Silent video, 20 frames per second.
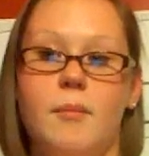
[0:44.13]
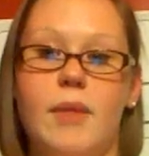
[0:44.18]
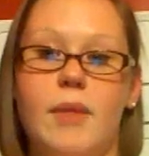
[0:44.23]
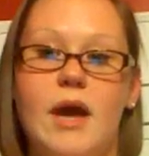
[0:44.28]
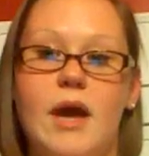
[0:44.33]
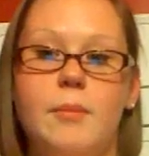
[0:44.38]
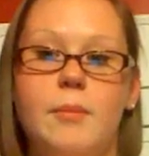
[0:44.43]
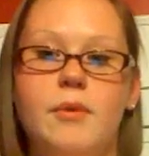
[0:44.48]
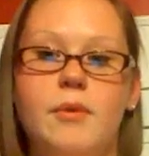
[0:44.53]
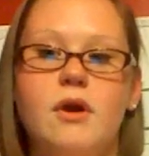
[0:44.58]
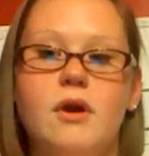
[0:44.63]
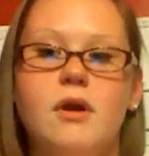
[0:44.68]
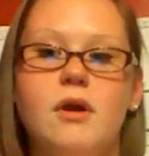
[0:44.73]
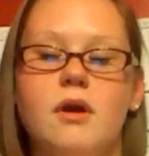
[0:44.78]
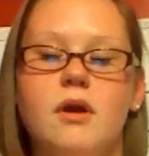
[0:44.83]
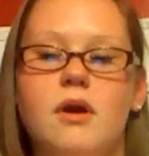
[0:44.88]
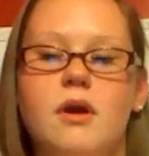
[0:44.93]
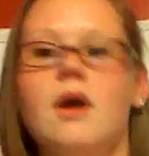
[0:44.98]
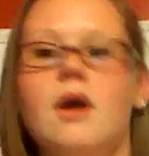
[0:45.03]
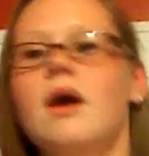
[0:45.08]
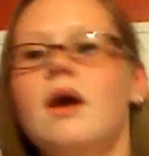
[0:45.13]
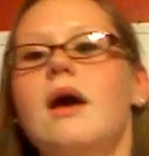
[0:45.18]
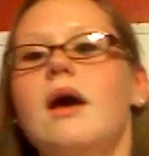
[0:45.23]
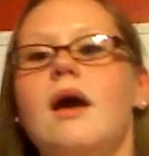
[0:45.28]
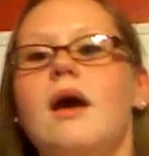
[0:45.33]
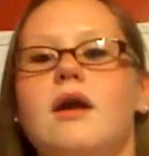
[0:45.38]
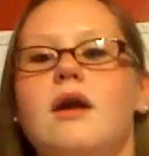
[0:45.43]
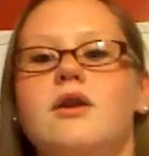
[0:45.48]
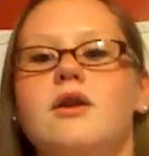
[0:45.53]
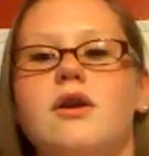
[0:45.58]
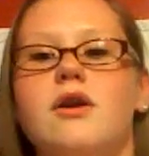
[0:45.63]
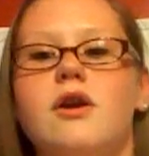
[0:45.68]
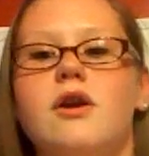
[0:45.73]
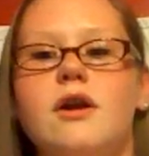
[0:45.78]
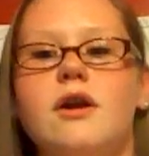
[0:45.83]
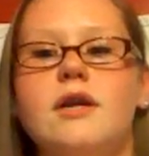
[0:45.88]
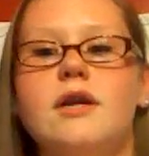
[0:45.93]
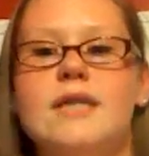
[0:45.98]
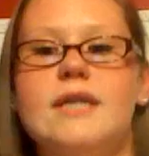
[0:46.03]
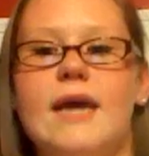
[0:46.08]
paper, and your
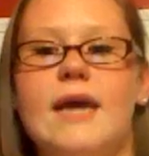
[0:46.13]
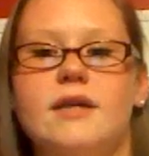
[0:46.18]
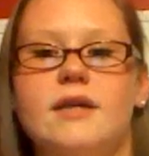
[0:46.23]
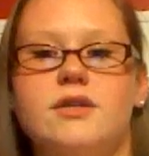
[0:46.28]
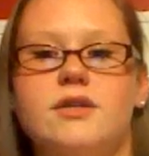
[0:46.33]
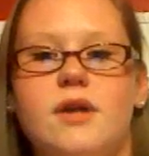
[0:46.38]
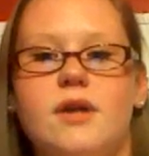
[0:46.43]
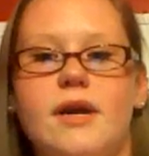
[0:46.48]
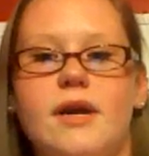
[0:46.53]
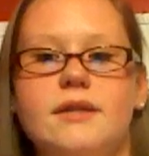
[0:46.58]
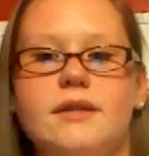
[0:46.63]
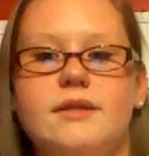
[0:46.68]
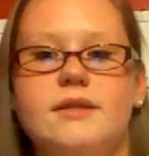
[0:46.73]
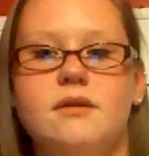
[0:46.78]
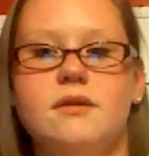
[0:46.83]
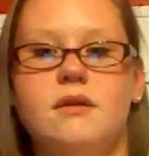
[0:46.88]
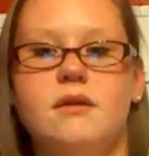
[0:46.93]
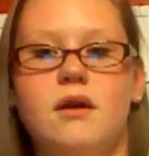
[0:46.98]
current tax rates.